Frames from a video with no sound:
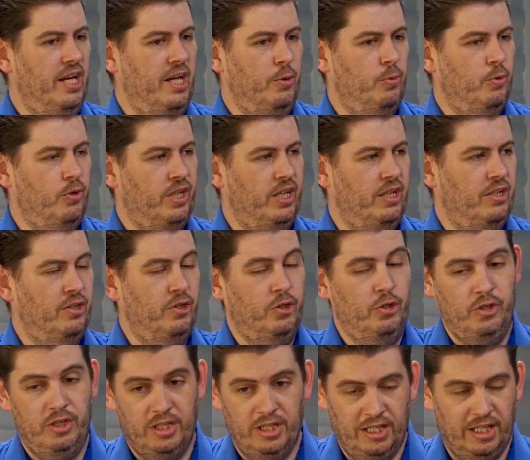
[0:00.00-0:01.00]
It will then
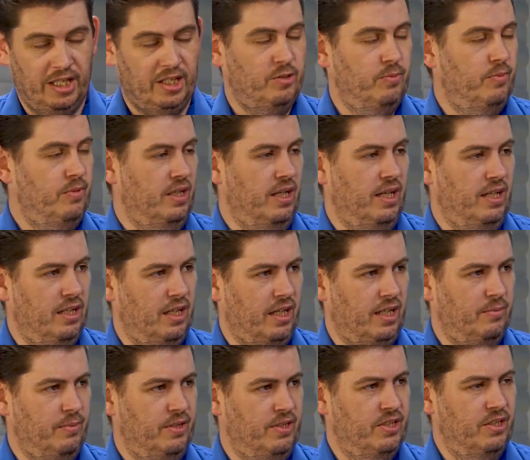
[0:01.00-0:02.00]
do the, like I
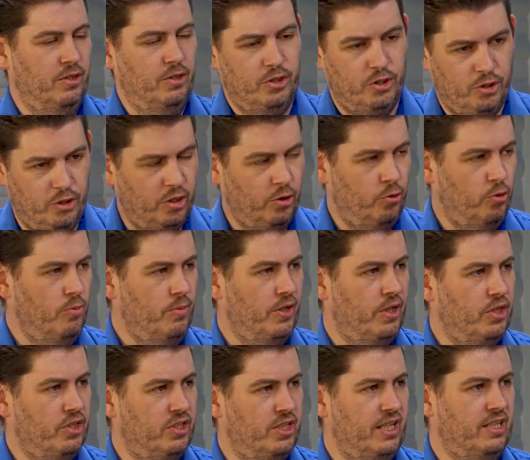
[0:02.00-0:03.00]
mentioned, do the room
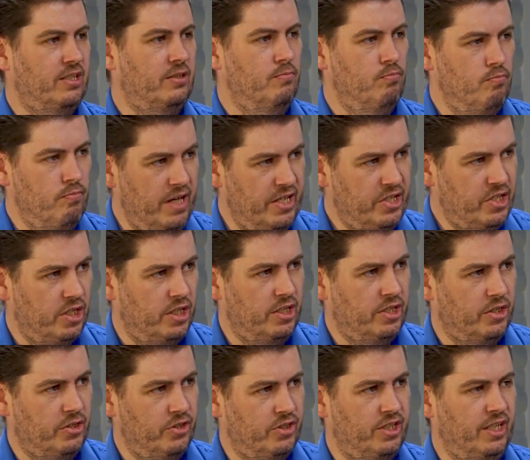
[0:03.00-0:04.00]
acoustics, measure the
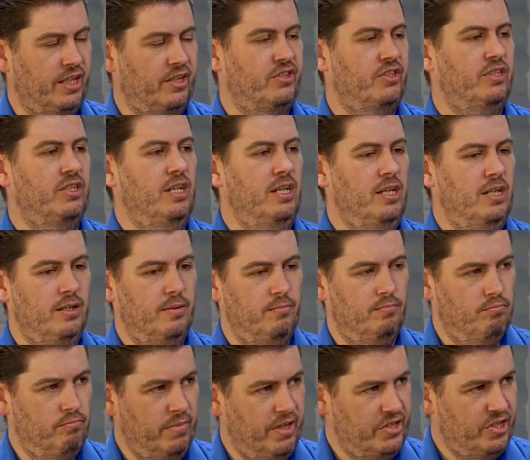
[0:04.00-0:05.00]
acoustics,
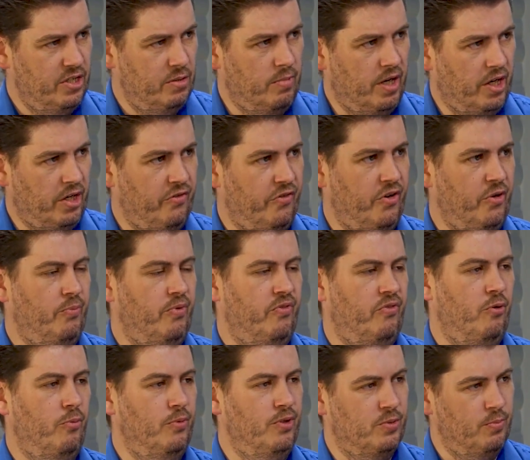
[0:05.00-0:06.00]
measure the microphone
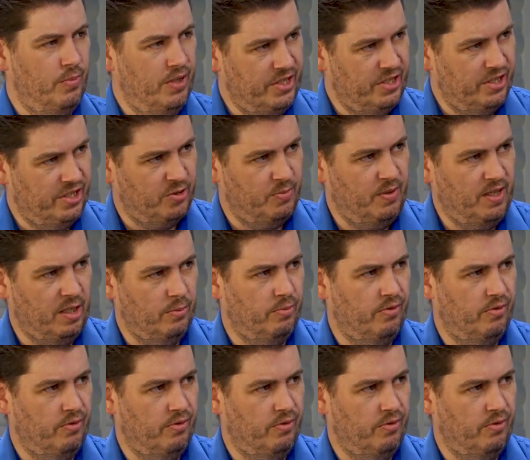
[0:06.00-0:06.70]
performance, measure the speaker